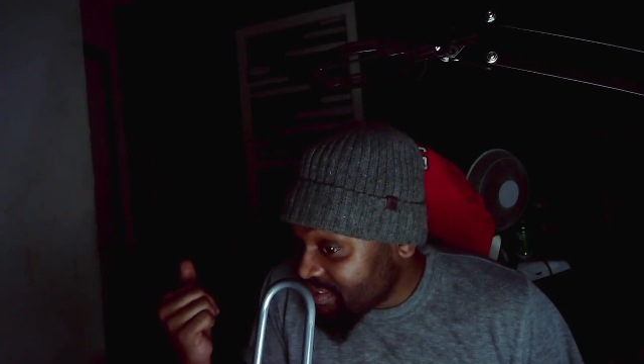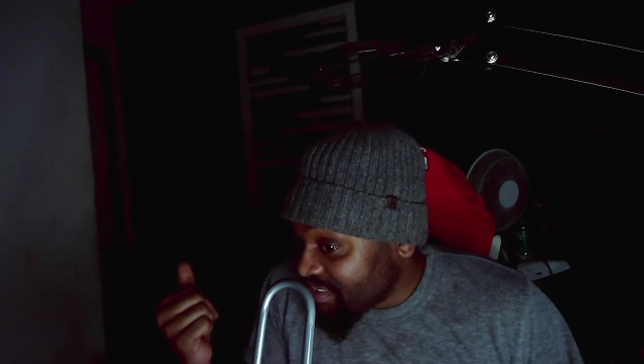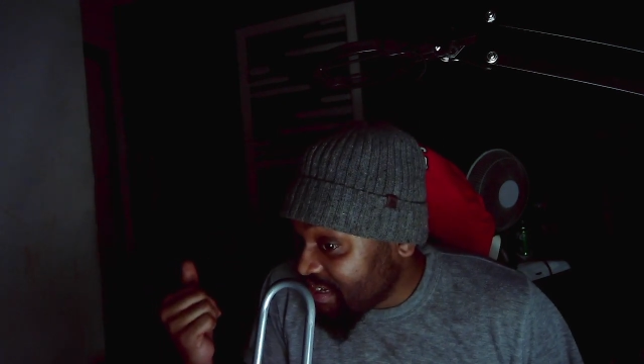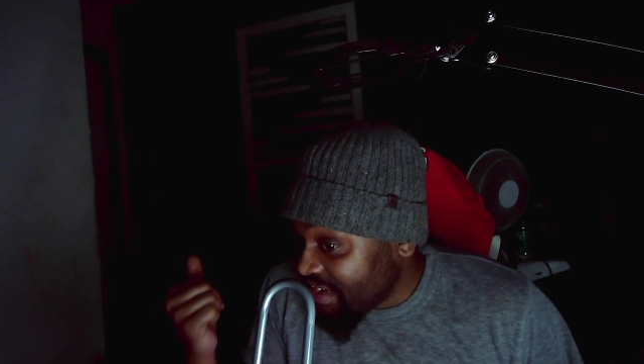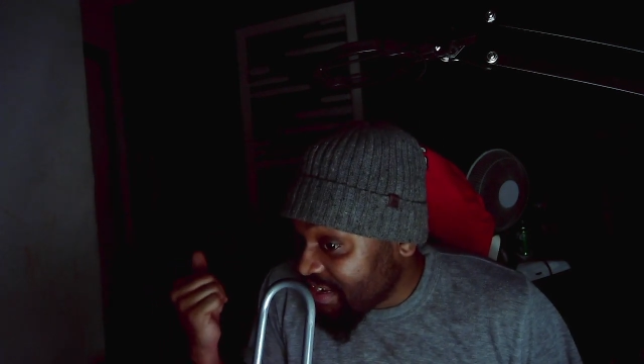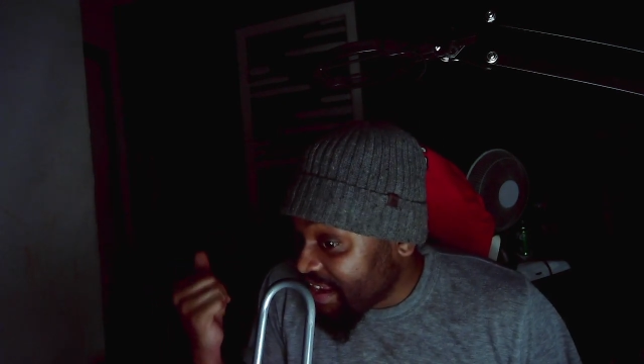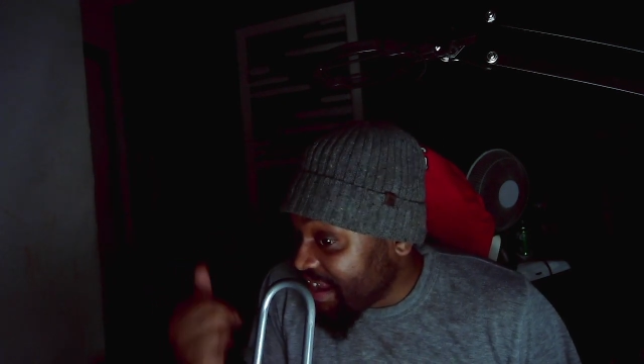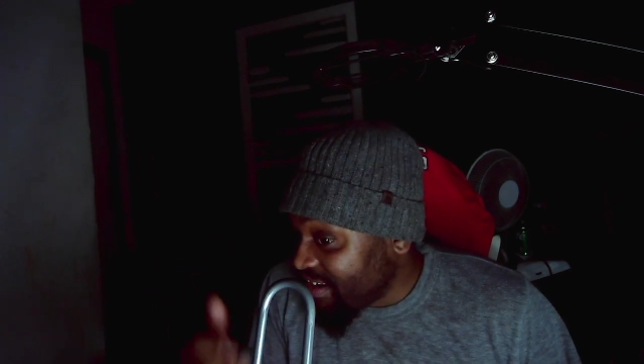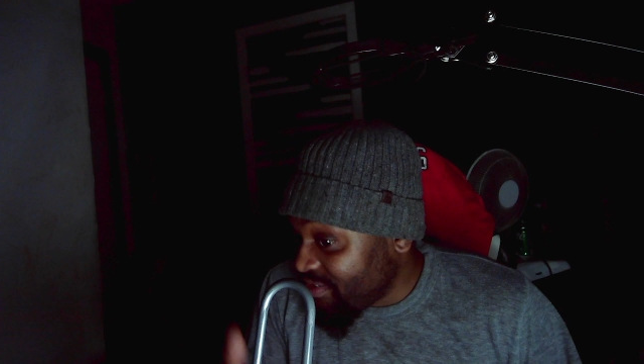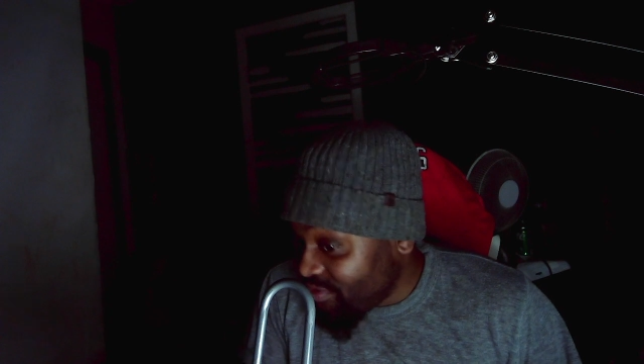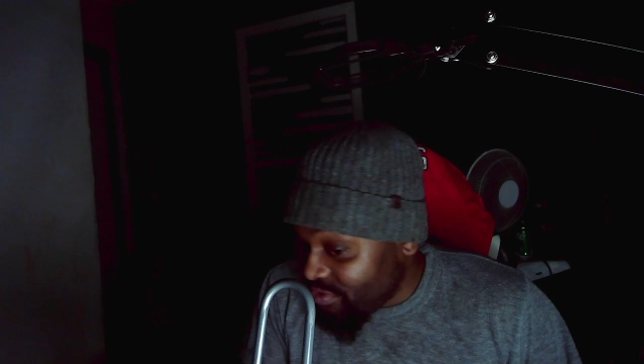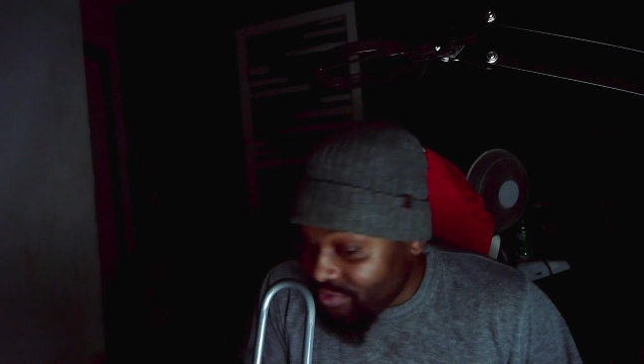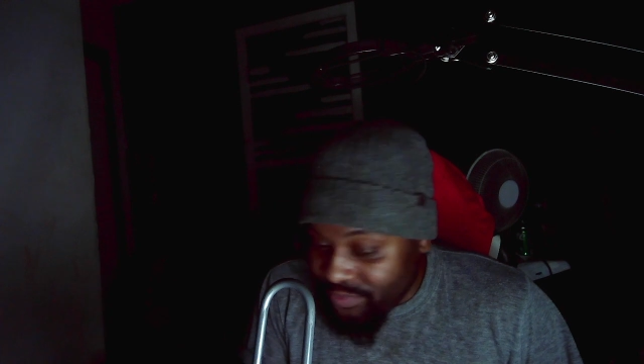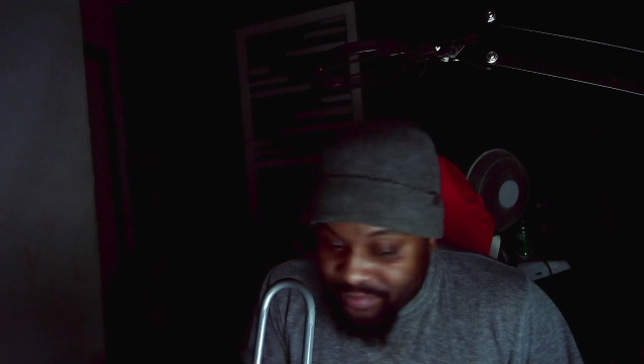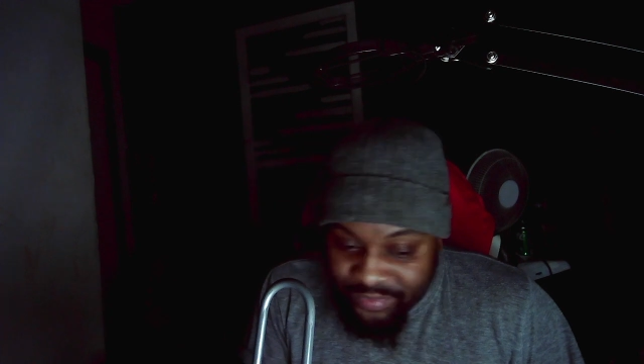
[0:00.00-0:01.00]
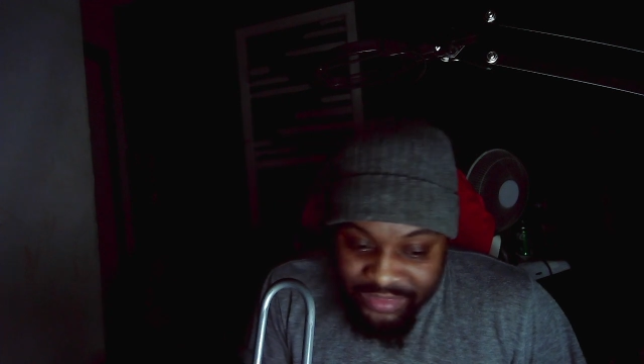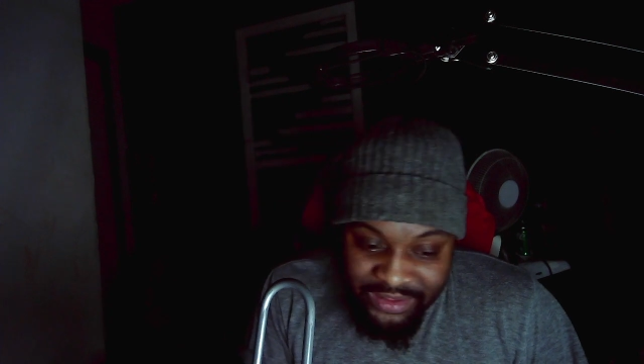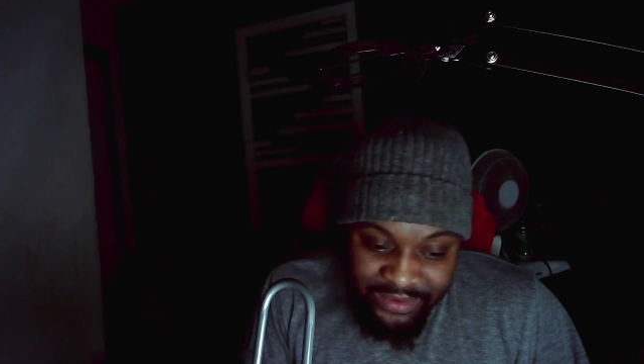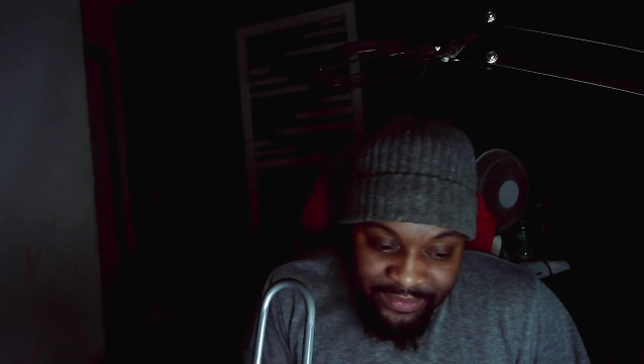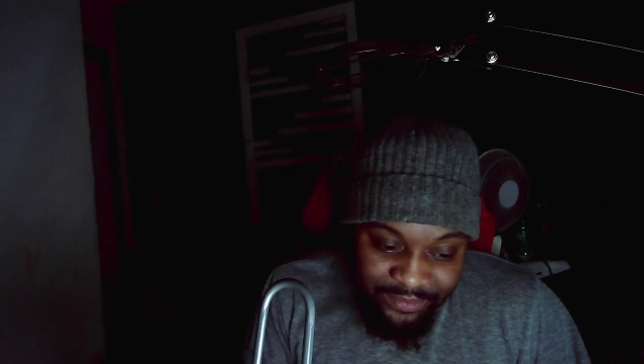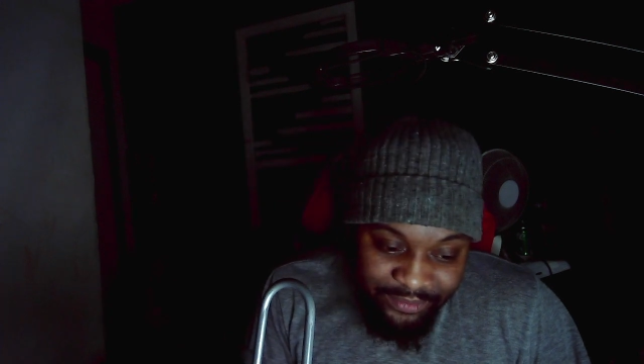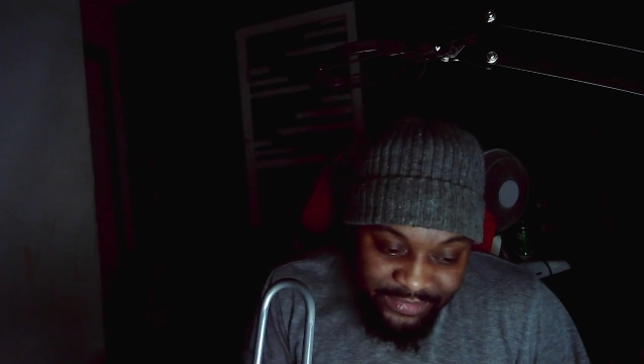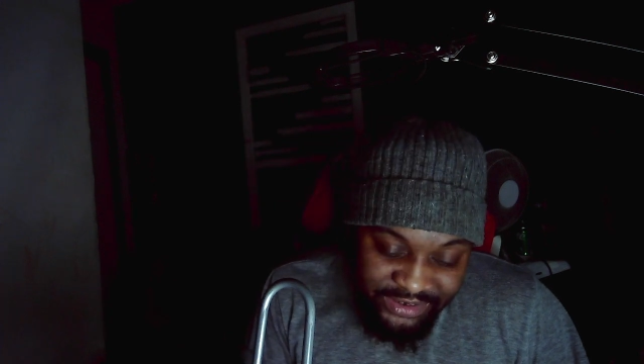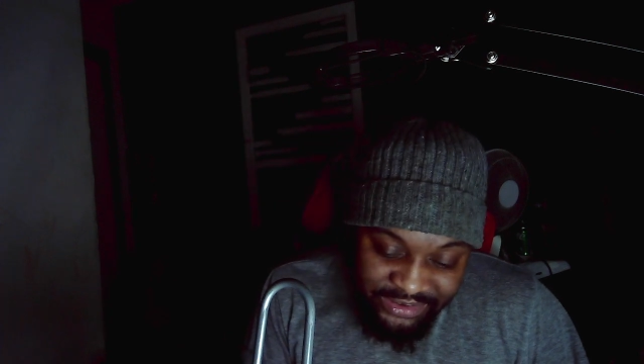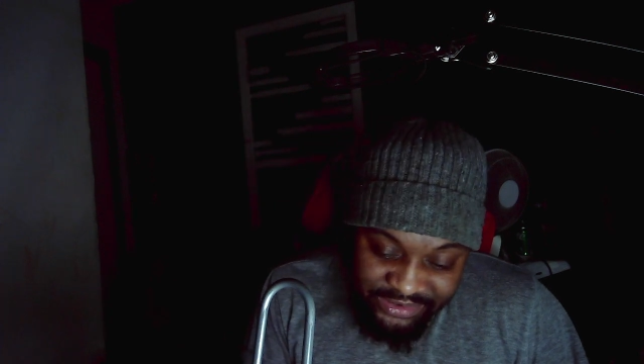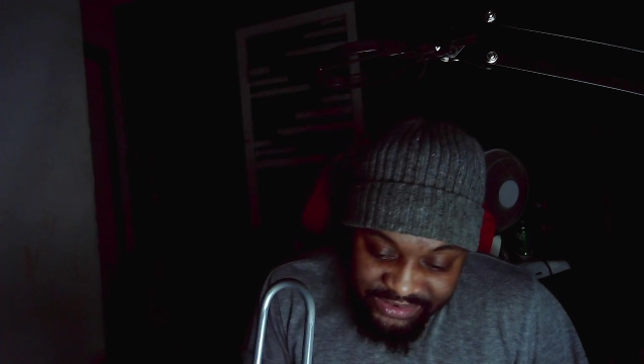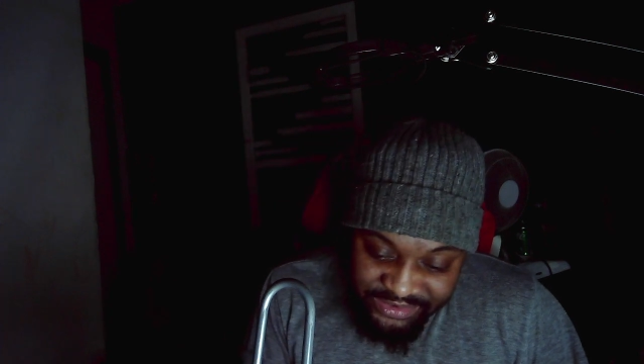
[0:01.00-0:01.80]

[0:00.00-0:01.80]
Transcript: saying not to do. But